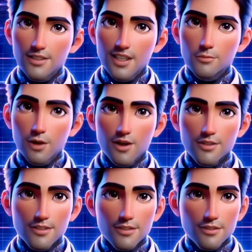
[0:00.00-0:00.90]
into a
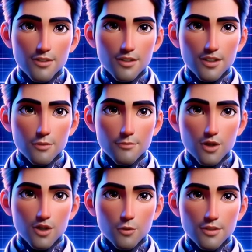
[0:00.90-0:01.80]
summary? So
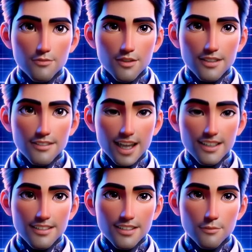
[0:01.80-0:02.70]
I'm going to see if it
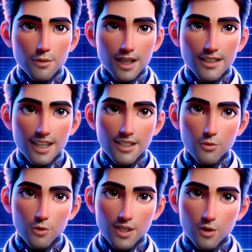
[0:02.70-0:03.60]
can summarize this
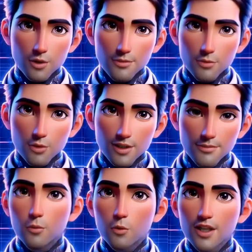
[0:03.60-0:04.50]
article. I've
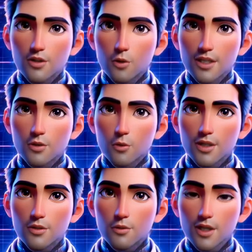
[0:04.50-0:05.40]
already copied it,
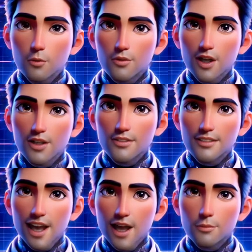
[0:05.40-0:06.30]
and I'm going to paste the
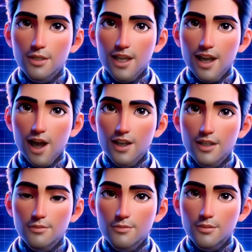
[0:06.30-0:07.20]
entire article in
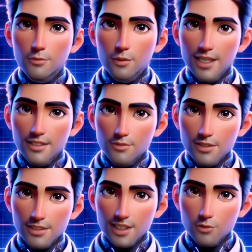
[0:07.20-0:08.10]
there. You can
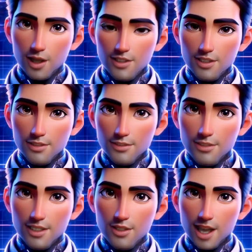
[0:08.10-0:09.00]
see all this stuff in
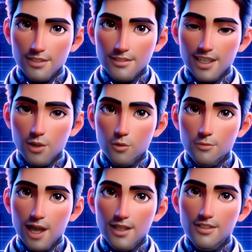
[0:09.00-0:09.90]
here. The
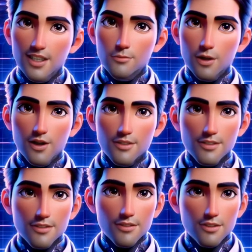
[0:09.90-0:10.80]
whole article's in there.
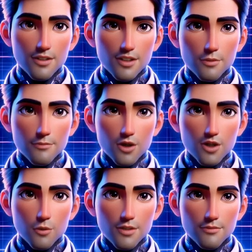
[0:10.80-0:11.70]
I hit
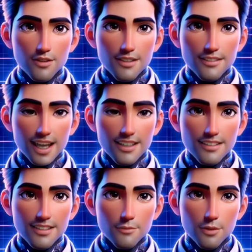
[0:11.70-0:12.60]
enter, and
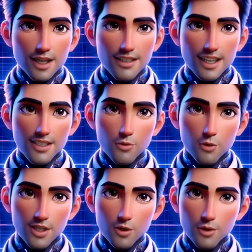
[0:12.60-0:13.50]
okay, it's got
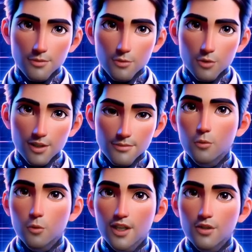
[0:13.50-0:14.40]
this 6-page,
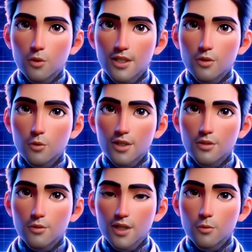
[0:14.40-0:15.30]
challenging
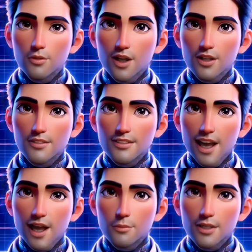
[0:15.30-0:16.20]
article, which is on a
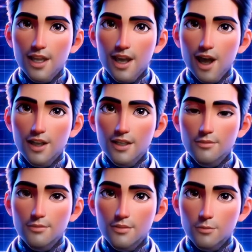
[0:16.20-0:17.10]
good topic.
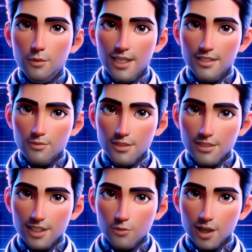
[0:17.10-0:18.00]
Don't get me
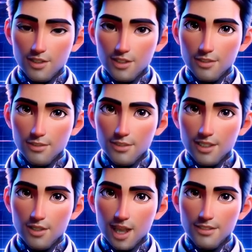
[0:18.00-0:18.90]
wrong. And it's
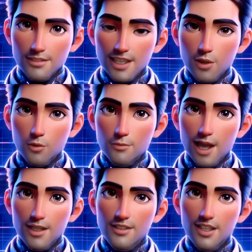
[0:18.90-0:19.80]
going to summarize
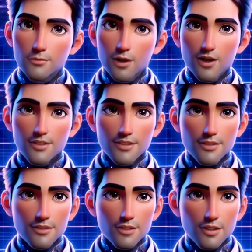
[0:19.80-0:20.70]
that for us.
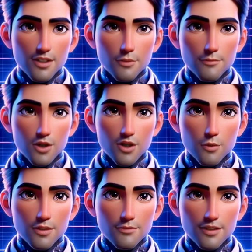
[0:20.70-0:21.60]
I just took
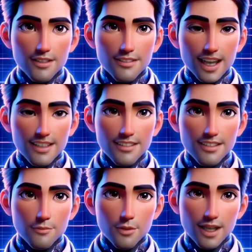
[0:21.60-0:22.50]
that 6-page,
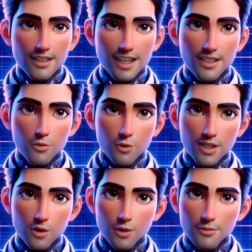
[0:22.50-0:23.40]
hard-to-read,
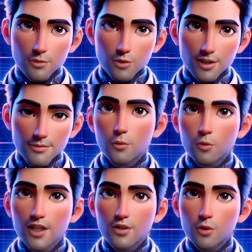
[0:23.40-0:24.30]
poorly
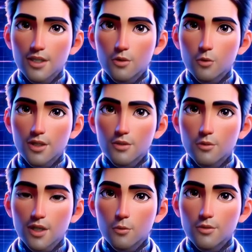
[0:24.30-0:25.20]
formatted article
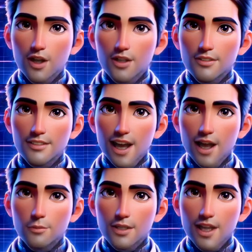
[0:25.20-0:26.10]
into something that's
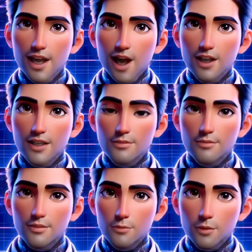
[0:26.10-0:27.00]
really just one
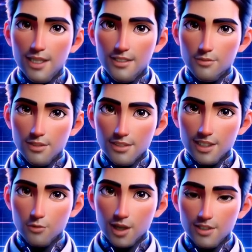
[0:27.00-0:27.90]
big paragraph.
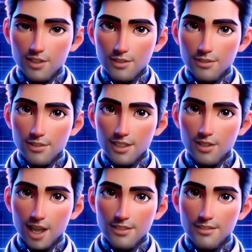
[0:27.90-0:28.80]
Maybe that should
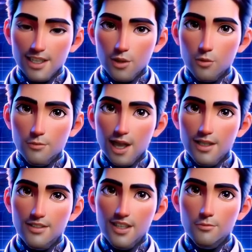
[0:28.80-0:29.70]
be broken into other
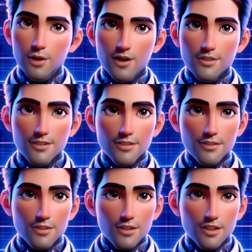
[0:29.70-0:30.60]
paragraphs, right?
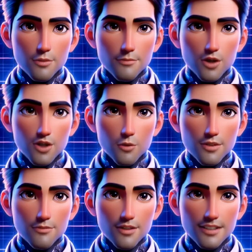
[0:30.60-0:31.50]
So now
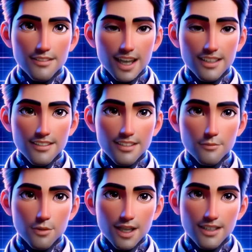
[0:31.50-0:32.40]
I've got something that's
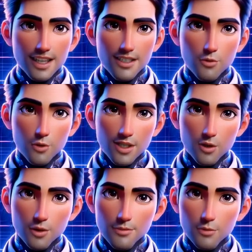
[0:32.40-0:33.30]
easier for me to
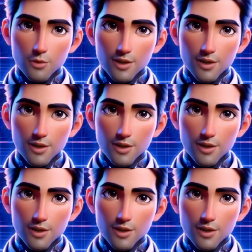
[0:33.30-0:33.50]
consume.